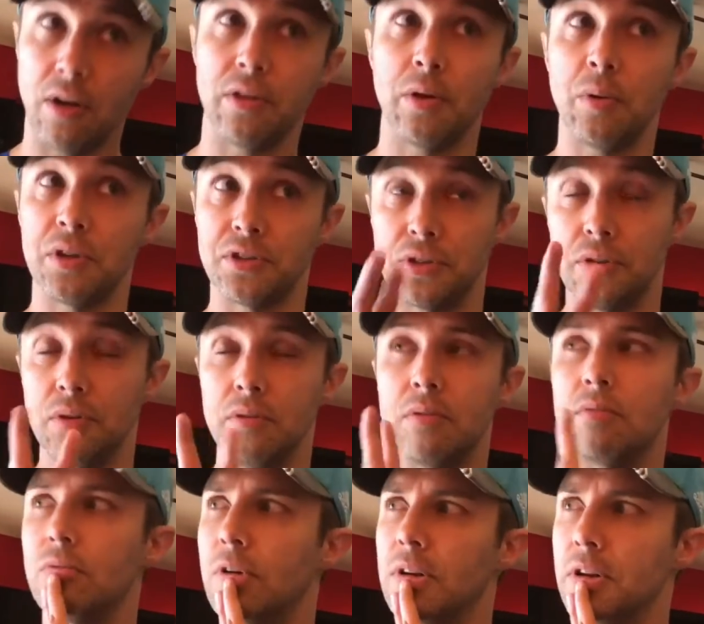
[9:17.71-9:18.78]
although
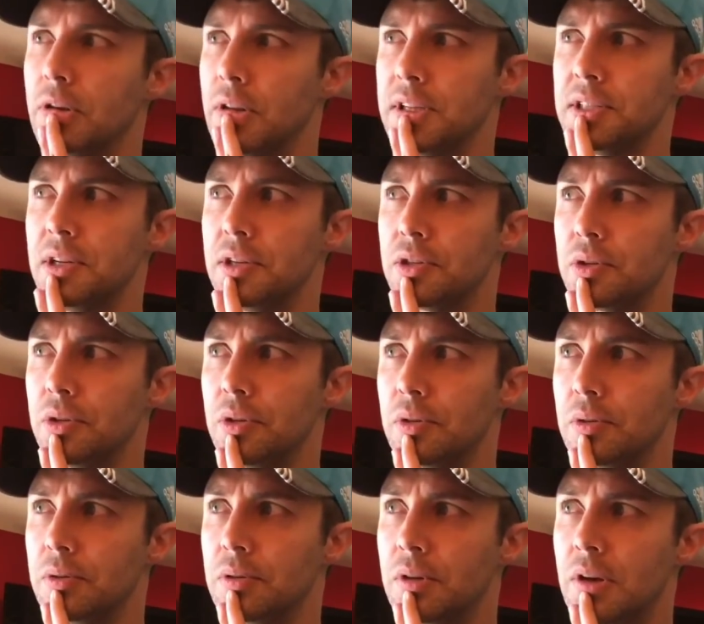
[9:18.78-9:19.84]
well, no, that's not
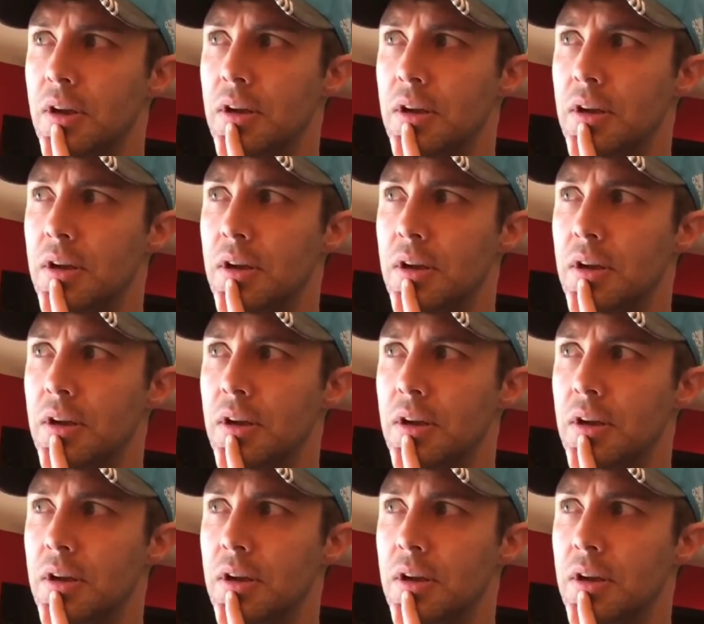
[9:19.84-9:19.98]
true.